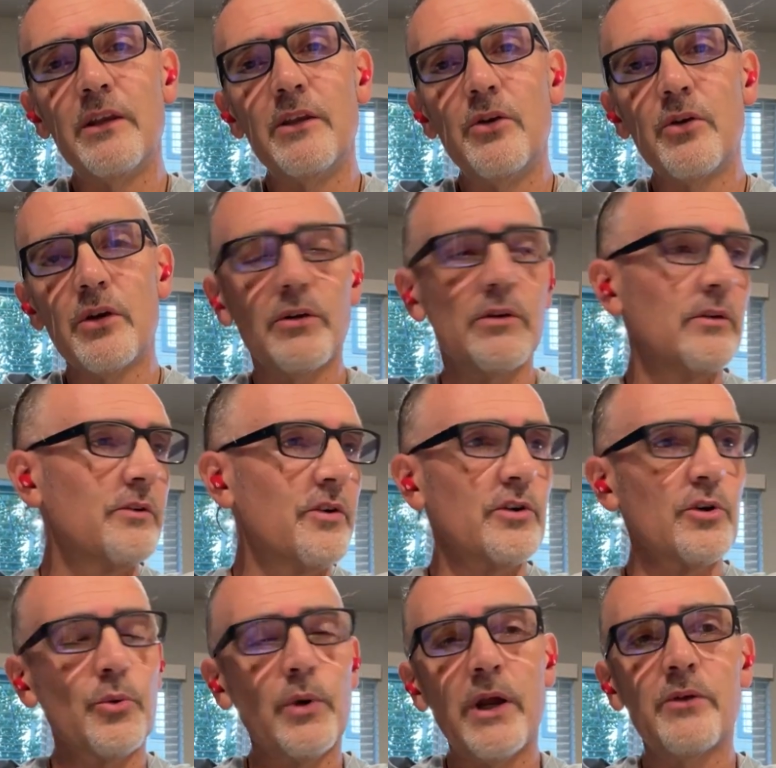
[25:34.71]
and you can
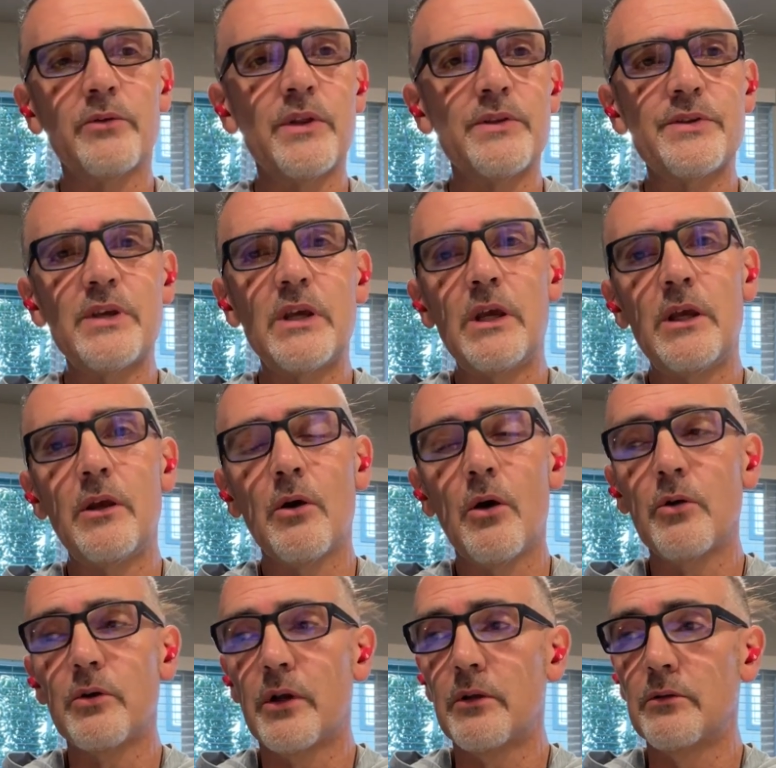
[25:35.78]
turn around and see,
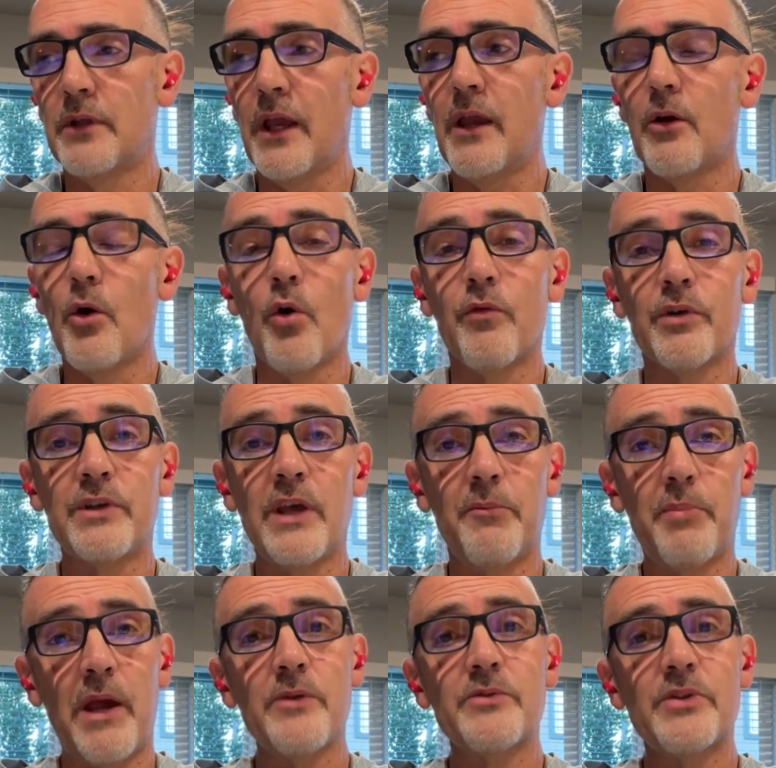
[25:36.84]
oh, dang, over
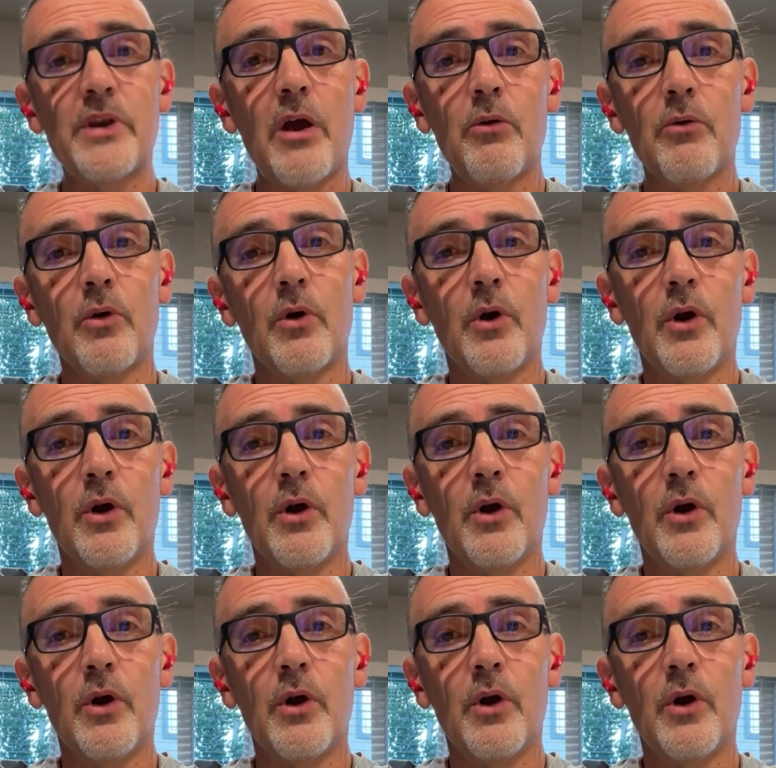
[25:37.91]
10 pounds now.